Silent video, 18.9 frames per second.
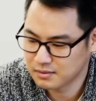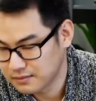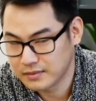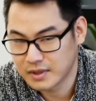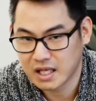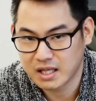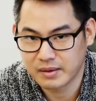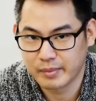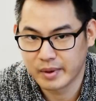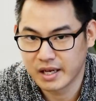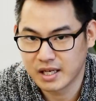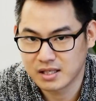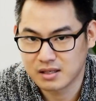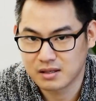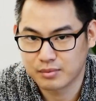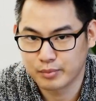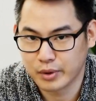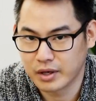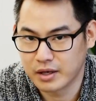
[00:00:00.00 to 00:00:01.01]
Not the
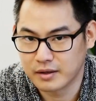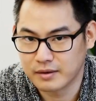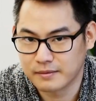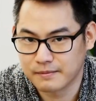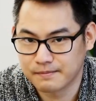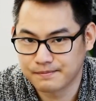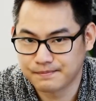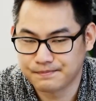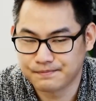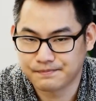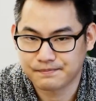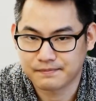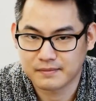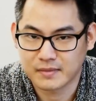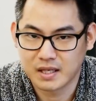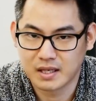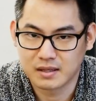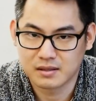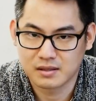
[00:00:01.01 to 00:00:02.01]
best, but
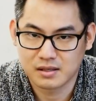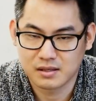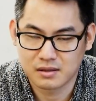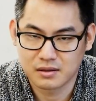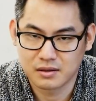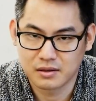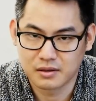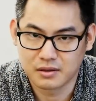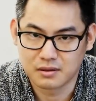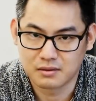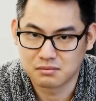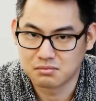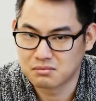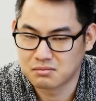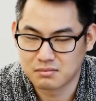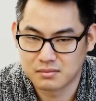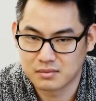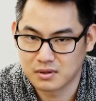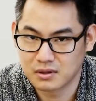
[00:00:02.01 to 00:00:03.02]
it's still
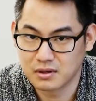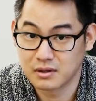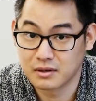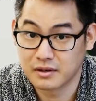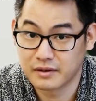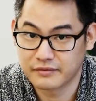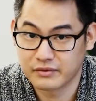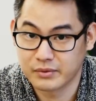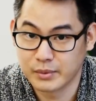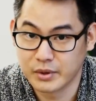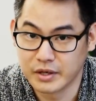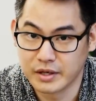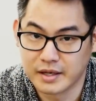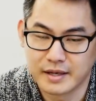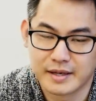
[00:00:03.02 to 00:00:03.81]
good enough for me.